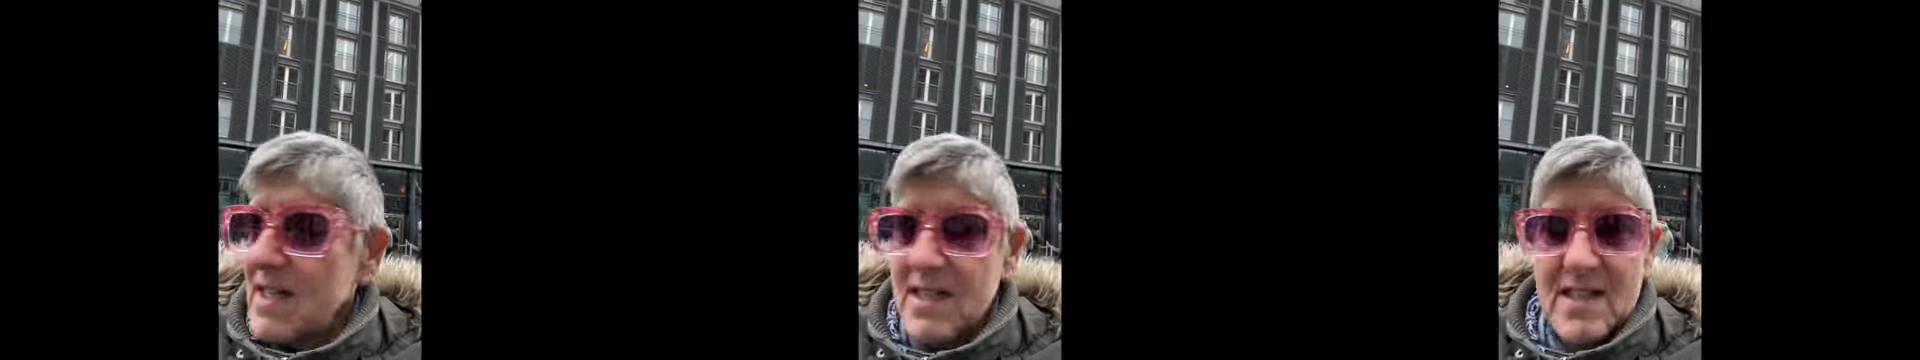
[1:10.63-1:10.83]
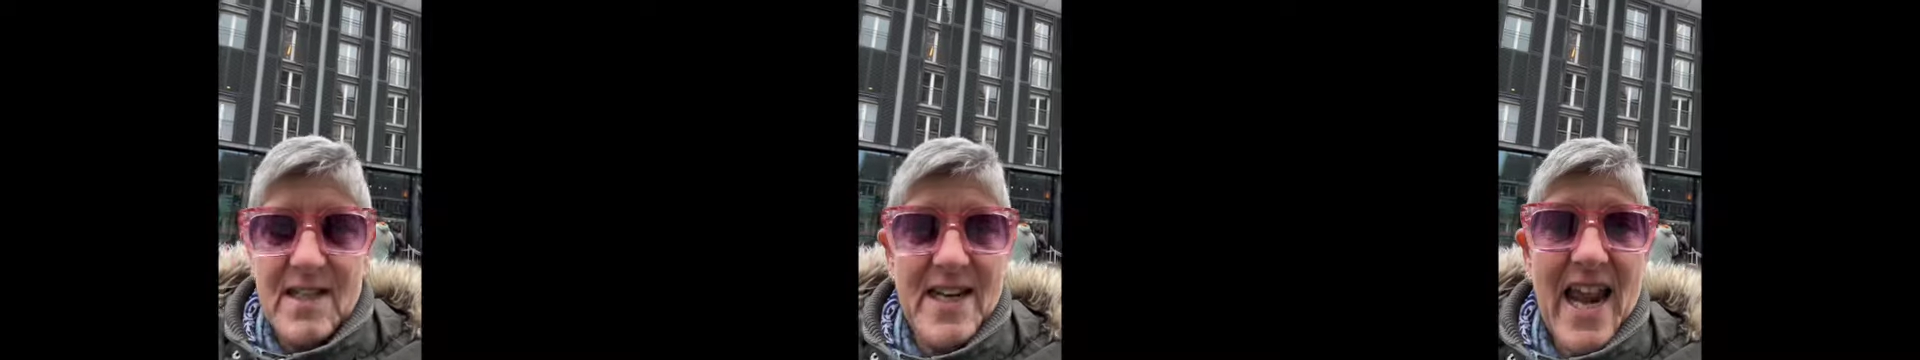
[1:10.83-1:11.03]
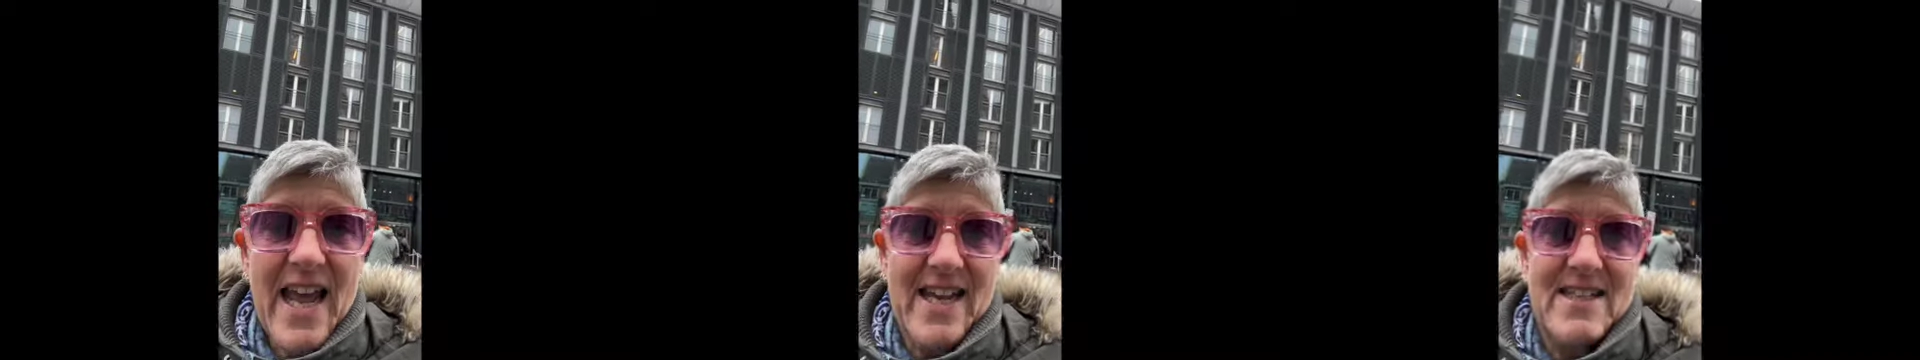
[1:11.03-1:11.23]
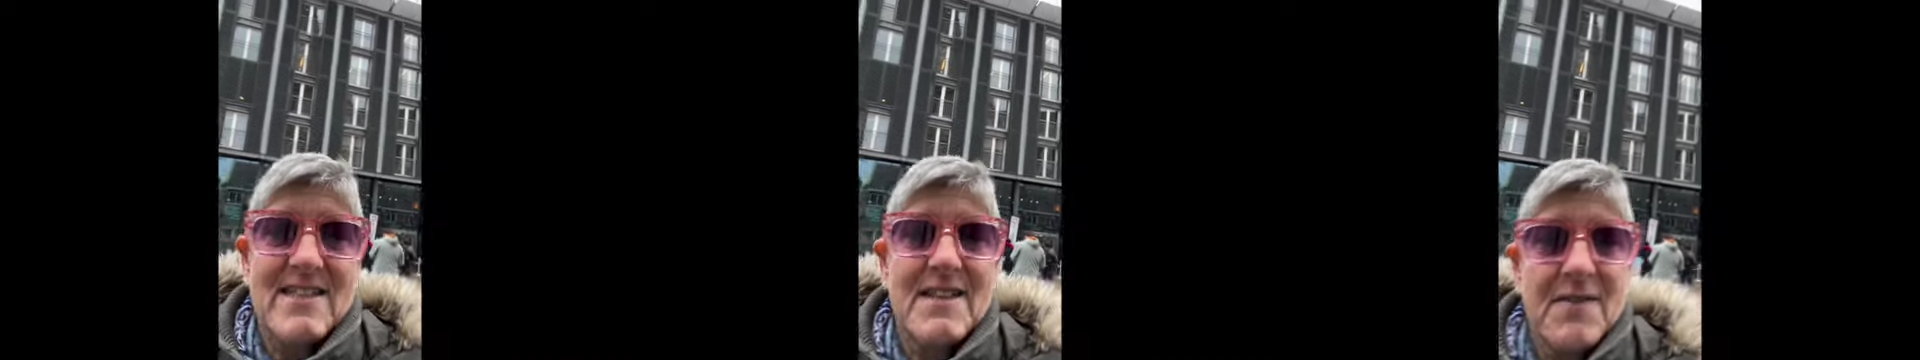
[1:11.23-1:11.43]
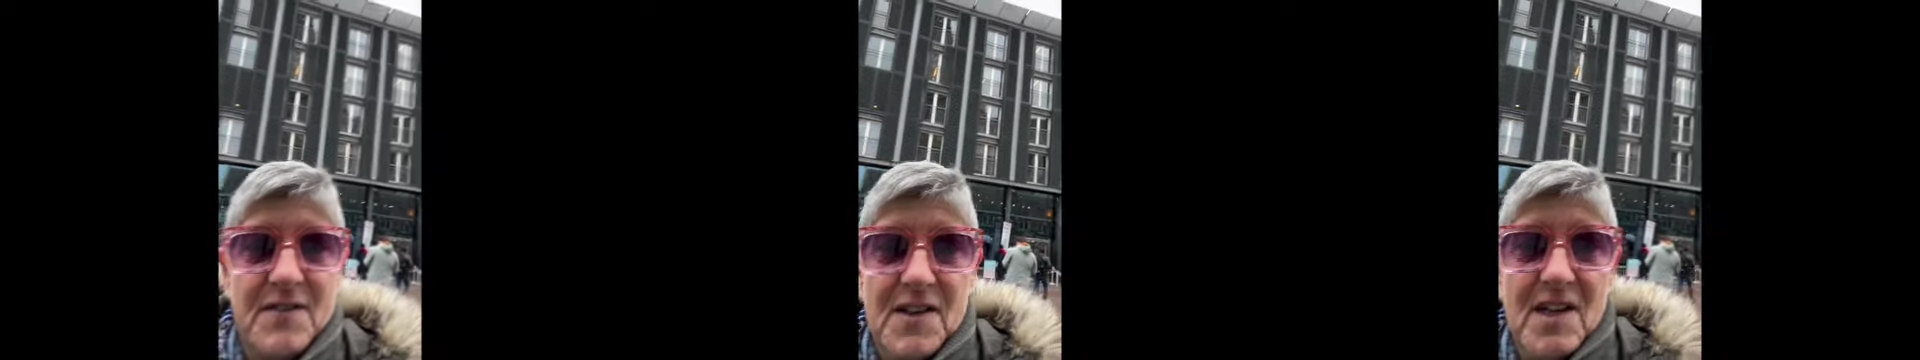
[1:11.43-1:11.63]
connect,
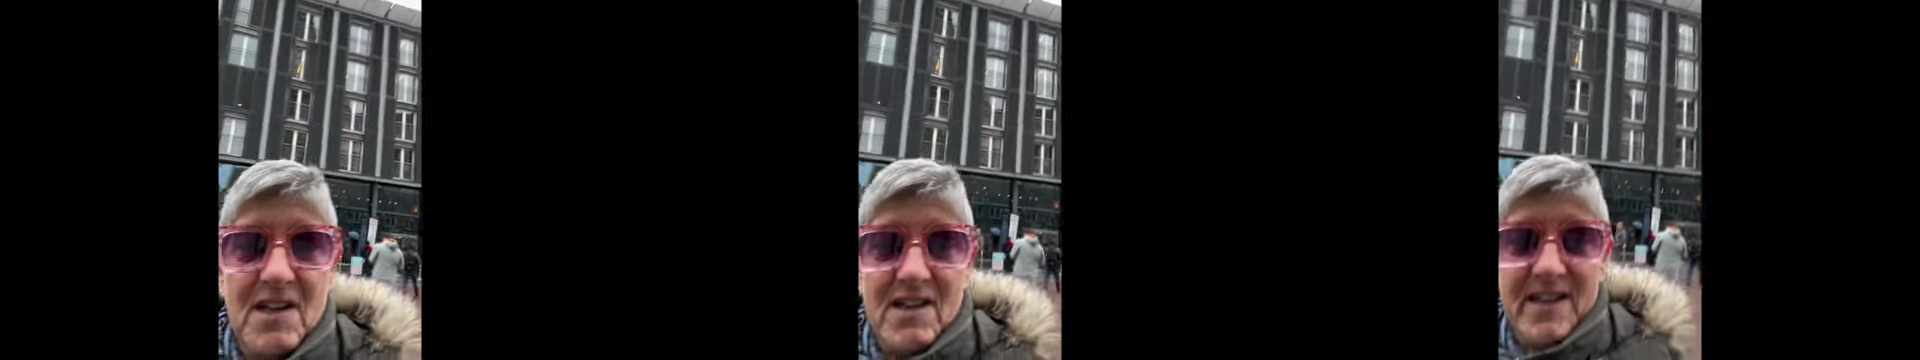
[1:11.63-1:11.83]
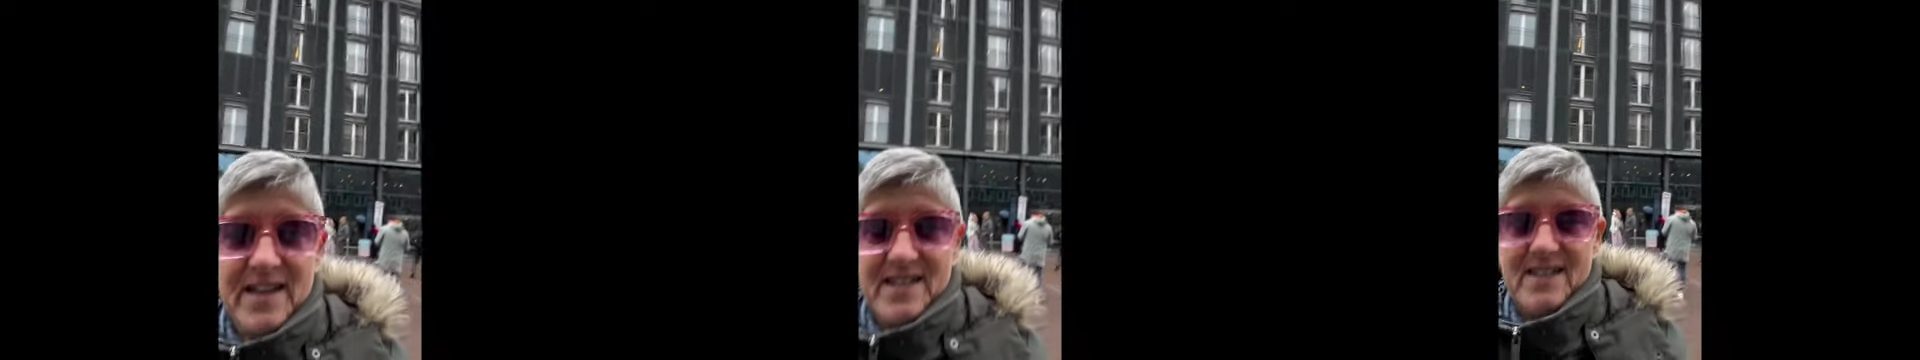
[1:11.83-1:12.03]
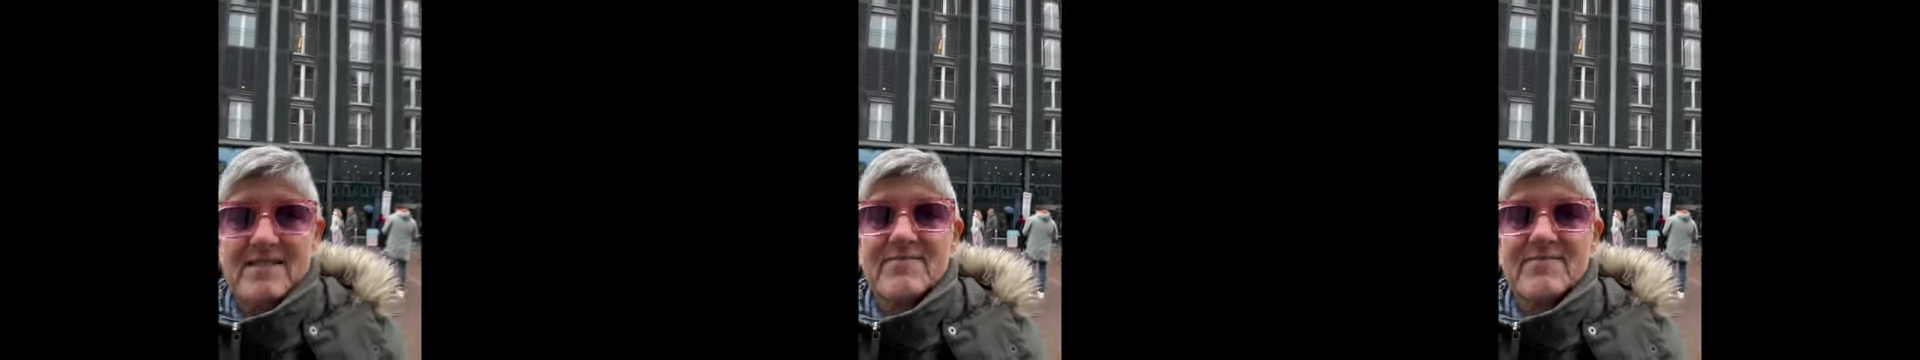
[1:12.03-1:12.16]
if you like.